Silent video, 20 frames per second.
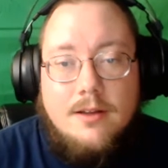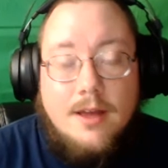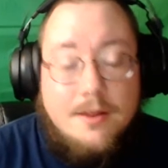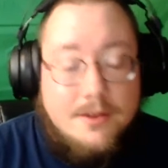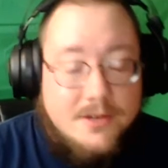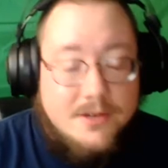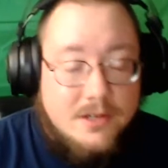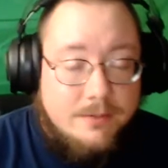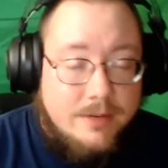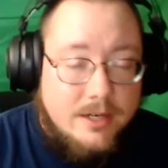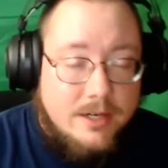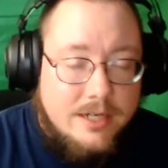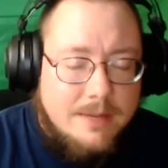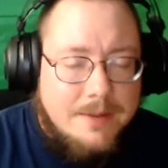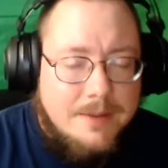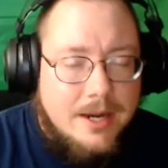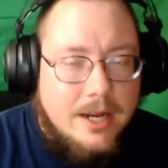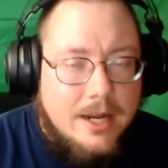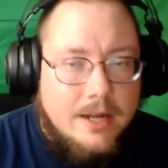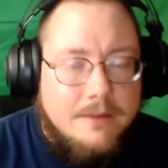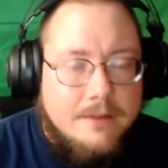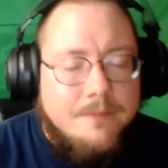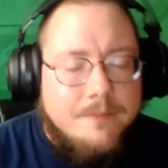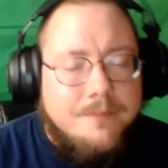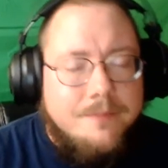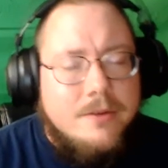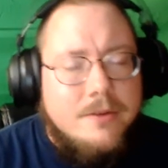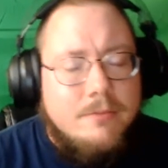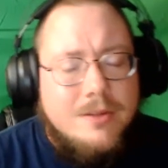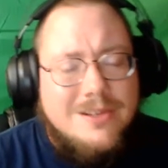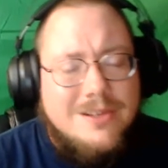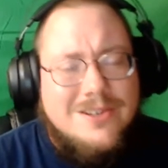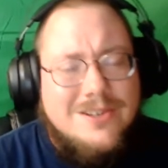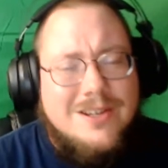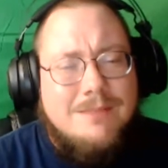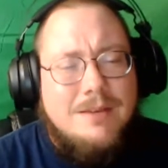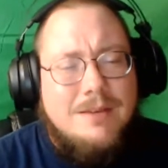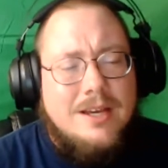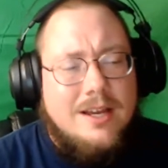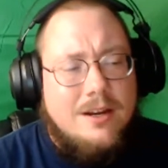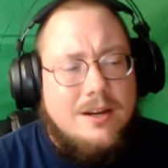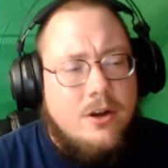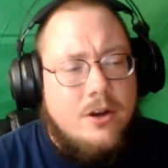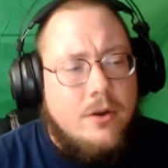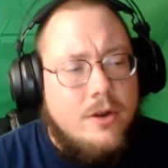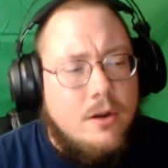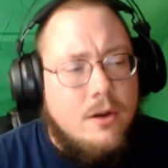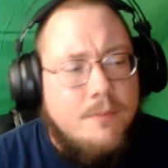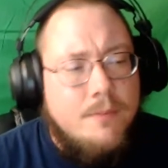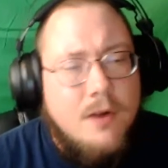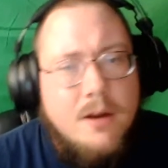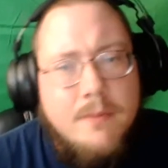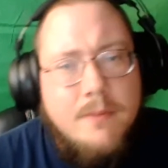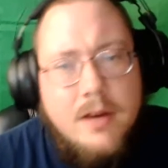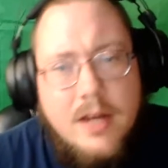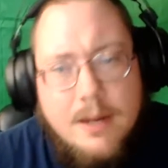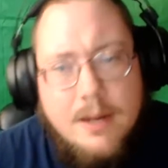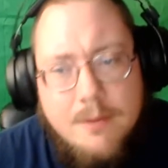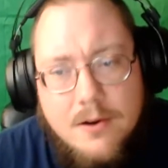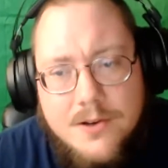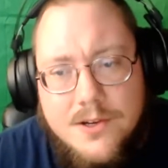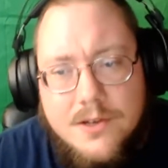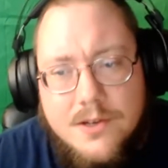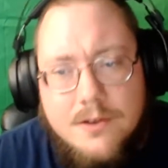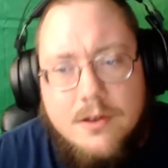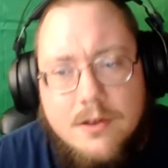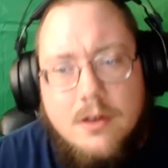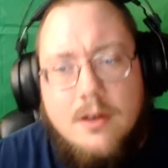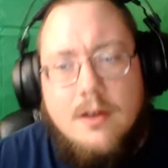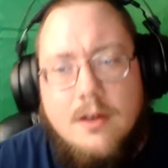and this can be intimidating, but this can be getting to know your apartment neighbors.